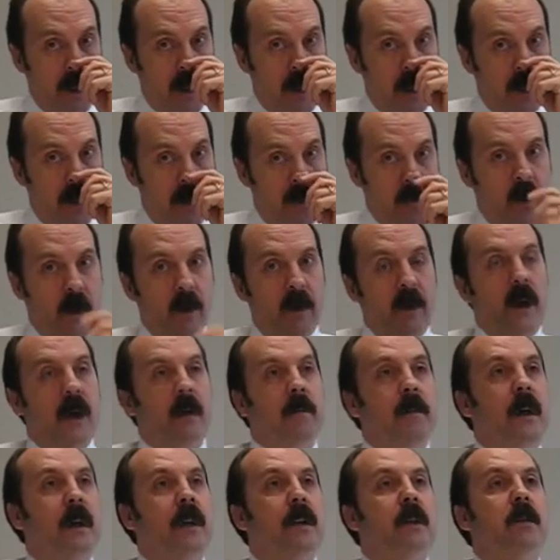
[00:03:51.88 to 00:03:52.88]
and what
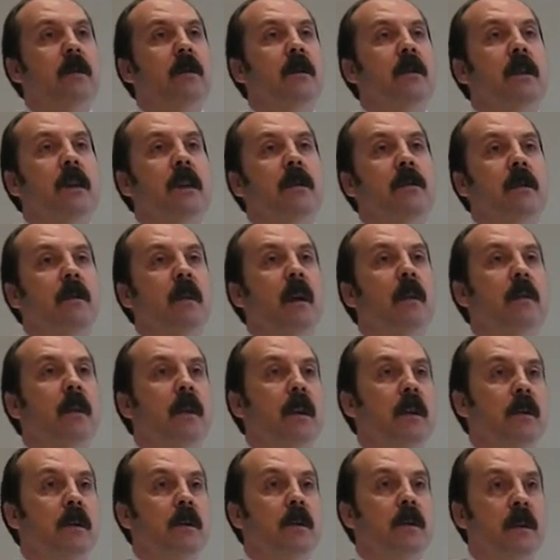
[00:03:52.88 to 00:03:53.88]
that might do in terms of
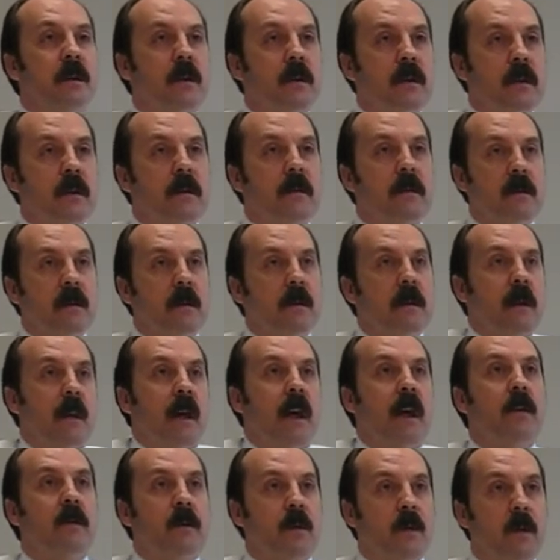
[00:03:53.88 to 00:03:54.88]
opening doors
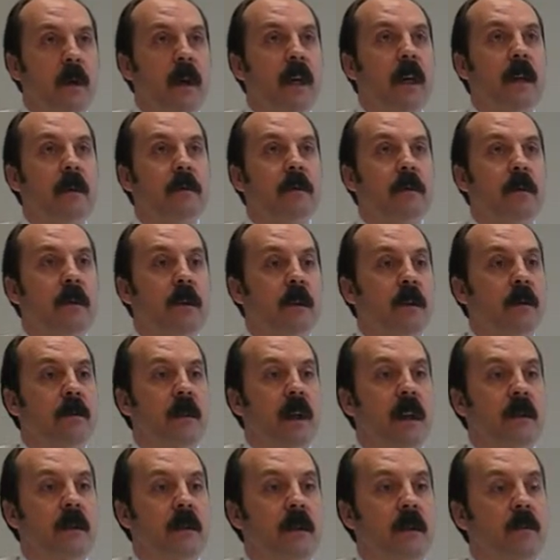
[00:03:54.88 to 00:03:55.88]
elsewhere is
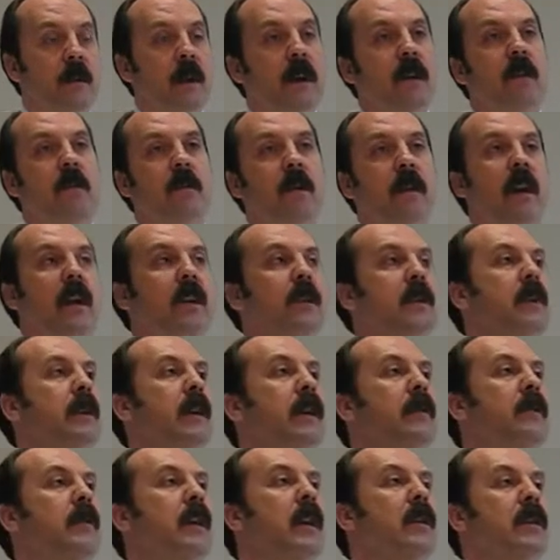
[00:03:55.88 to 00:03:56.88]
tremendous. We actually
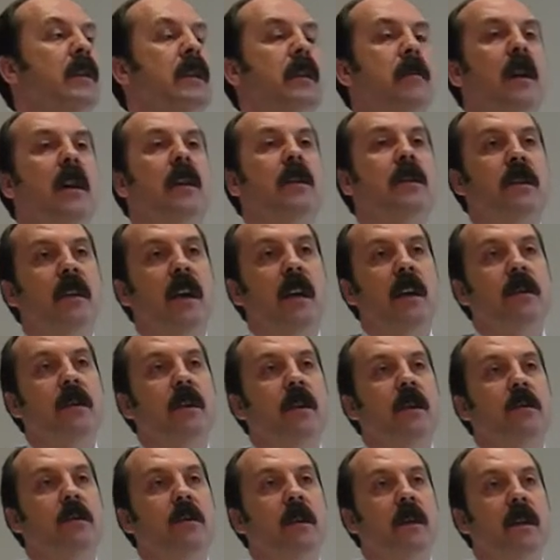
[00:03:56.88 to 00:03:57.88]
have done some
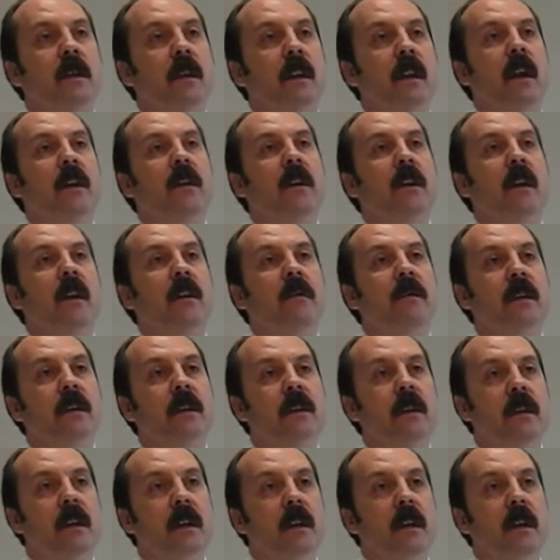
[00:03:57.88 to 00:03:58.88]
exchanges with the London
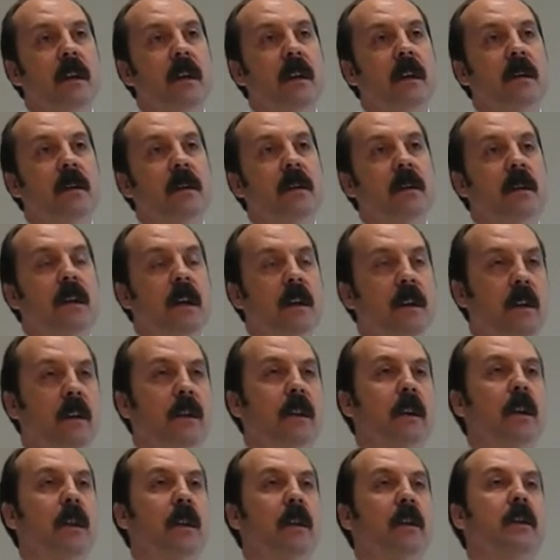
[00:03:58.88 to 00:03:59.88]
office. So sent
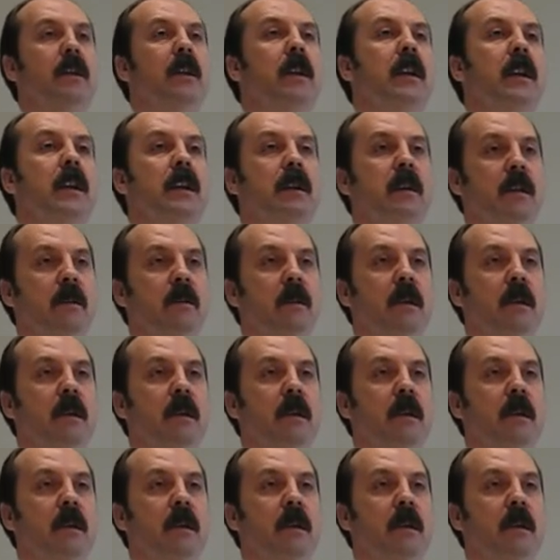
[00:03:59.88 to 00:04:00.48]
Aussie guys to